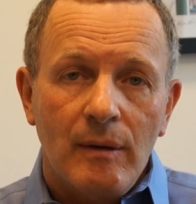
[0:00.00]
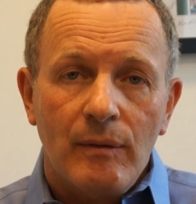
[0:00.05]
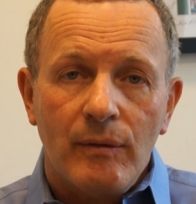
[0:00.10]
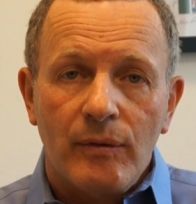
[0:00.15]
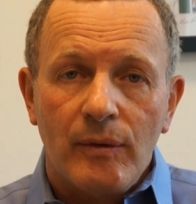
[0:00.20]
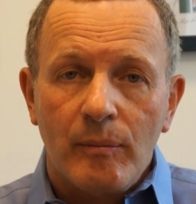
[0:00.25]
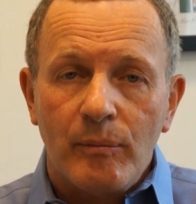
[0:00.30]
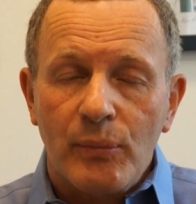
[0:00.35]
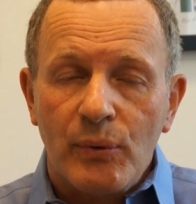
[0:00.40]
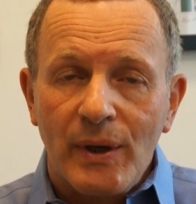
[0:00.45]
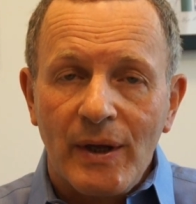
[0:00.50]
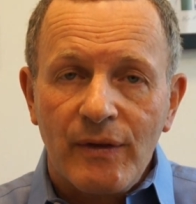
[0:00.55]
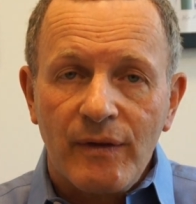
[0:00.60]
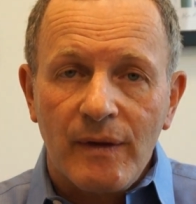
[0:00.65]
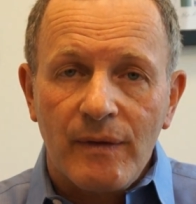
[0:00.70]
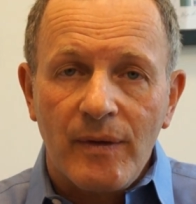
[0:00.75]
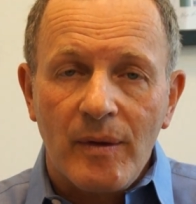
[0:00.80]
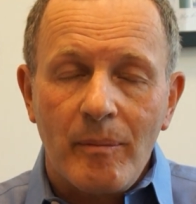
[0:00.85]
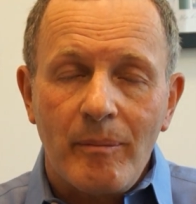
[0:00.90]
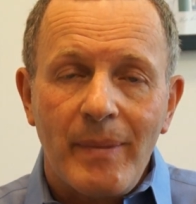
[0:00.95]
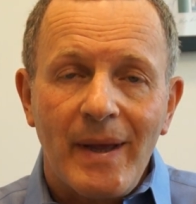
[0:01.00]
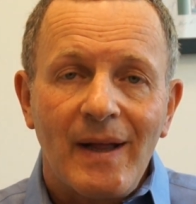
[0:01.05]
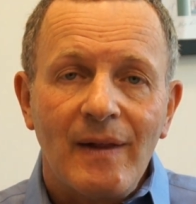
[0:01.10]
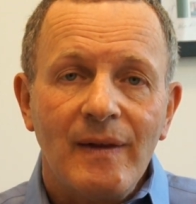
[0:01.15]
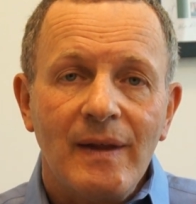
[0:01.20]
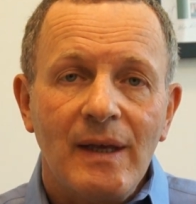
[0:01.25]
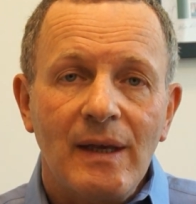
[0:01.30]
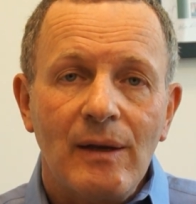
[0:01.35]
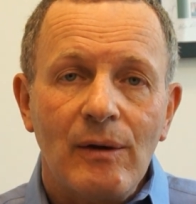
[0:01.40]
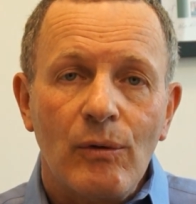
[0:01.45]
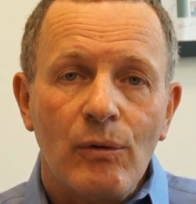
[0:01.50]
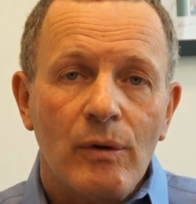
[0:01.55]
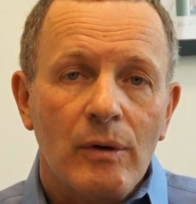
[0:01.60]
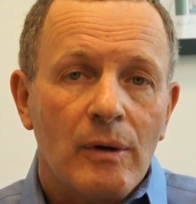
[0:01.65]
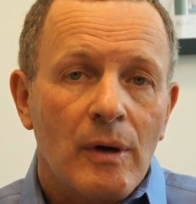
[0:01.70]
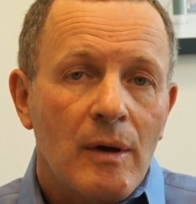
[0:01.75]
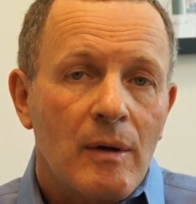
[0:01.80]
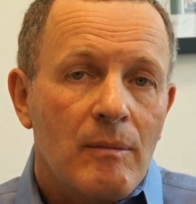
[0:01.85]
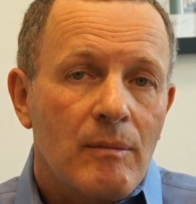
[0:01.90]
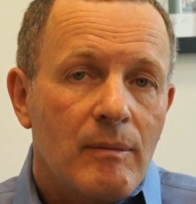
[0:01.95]
The breath at the belly
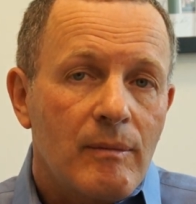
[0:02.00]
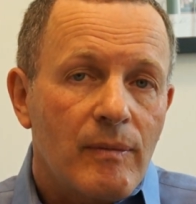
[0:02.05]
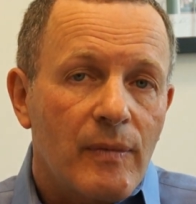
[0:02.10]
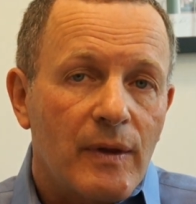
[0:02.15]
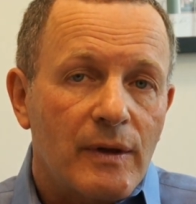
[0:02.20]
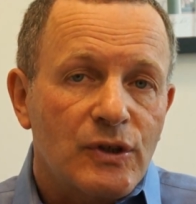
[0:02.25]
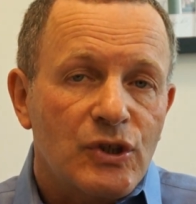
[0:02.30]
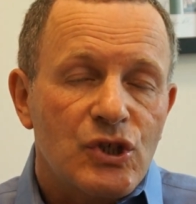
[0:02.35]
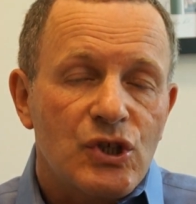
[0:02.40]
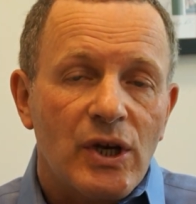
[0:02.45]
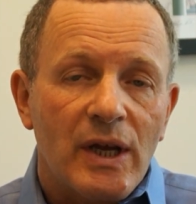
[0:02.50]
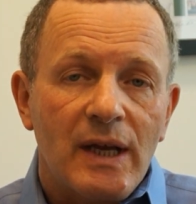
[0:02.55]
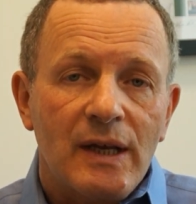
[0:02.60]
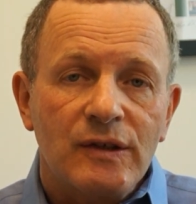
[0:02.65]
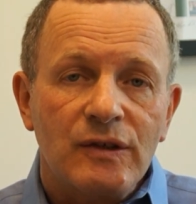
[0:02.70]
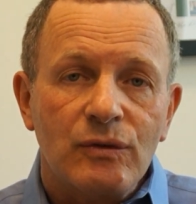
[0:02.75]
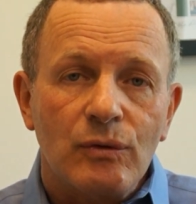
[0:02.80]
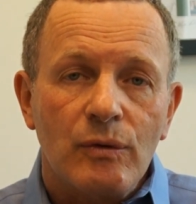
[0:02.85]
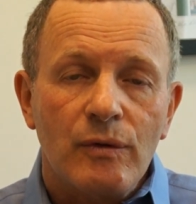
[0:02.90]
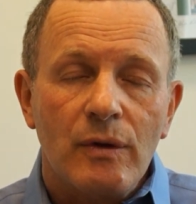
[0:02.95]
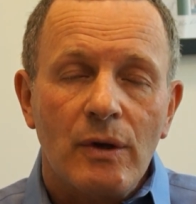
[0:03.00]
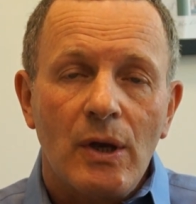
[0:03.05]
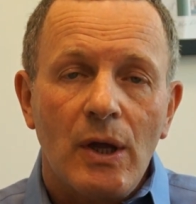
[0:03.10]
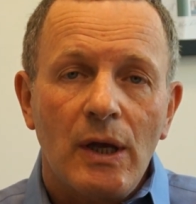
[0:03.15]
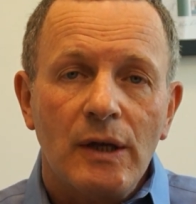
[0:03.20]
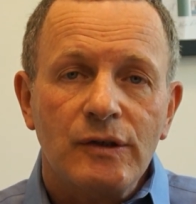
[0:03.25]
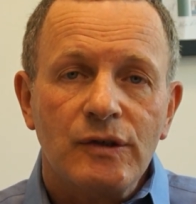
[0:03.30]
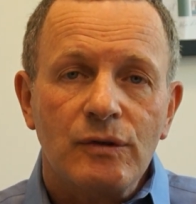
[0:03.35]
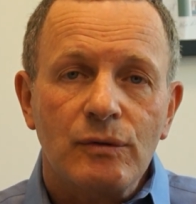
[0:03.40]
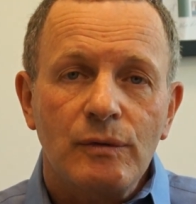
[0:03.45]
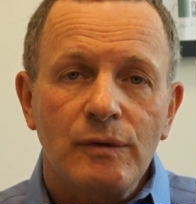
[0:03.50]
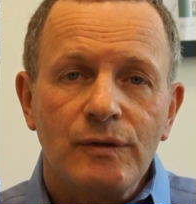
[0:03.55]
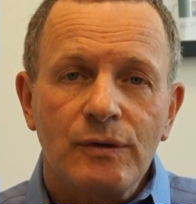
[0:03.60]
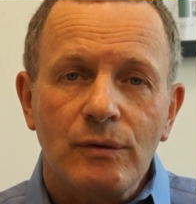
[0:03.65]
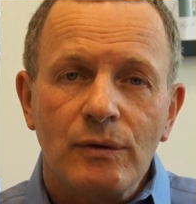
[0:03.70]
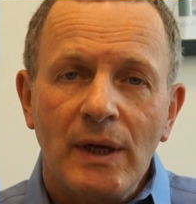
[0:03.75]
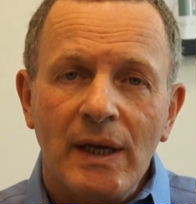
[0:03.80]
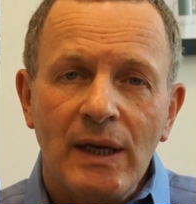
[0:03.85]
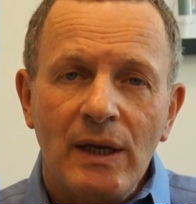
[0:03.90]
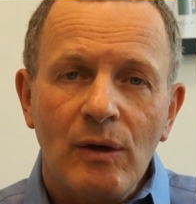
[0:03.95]
or the chest or the nostrils
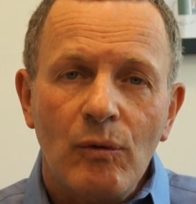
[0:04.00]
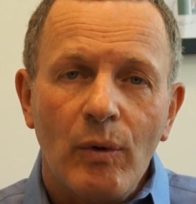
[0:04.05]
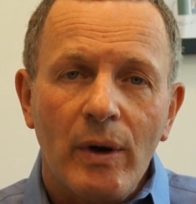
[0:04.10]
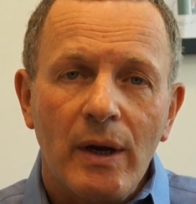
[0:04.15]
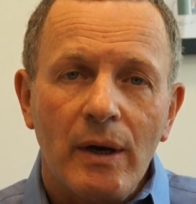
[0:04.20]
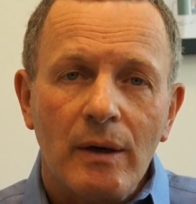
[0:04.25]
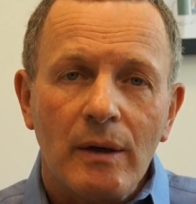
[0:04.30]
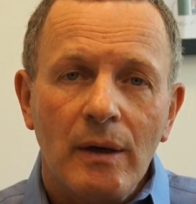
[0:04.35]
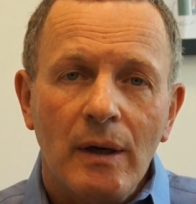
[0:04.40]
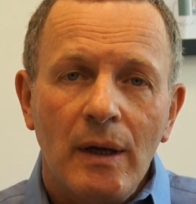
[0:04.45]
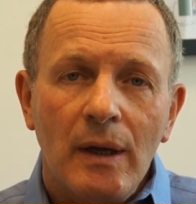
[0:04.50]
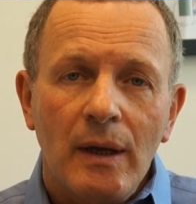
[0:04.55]
or anywhere